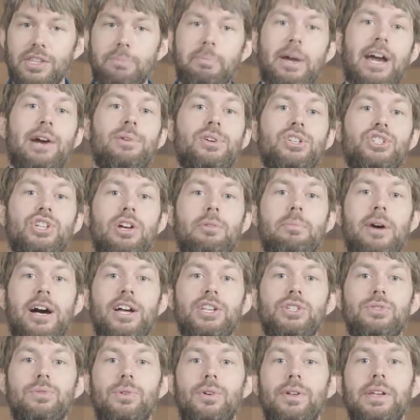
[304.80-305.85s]
the PowerShell
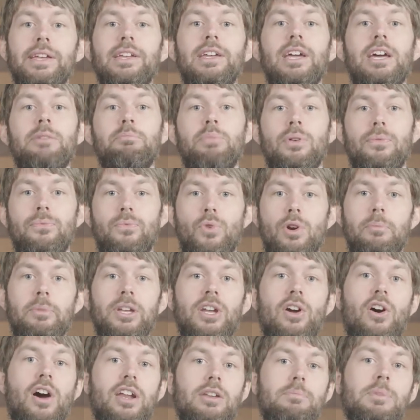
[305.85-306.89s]
module and
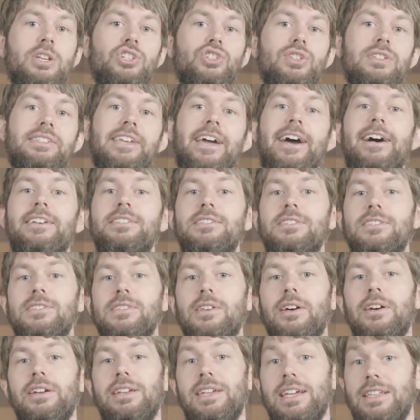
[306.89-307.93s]
performing automation tasks
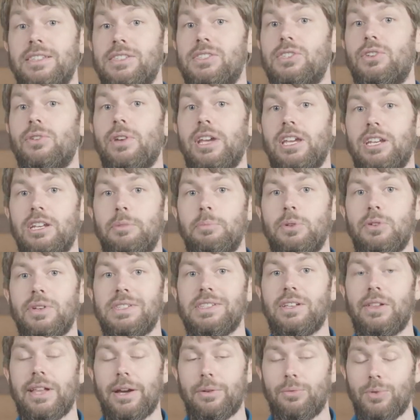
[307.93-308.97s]
against your
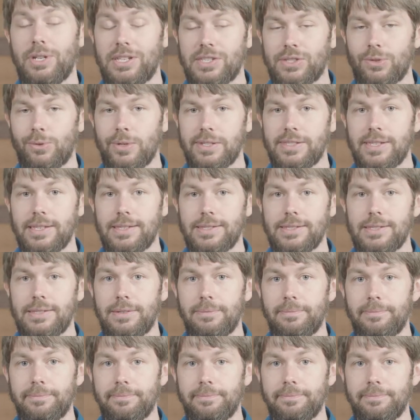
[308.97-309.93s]
AWS cloud resources.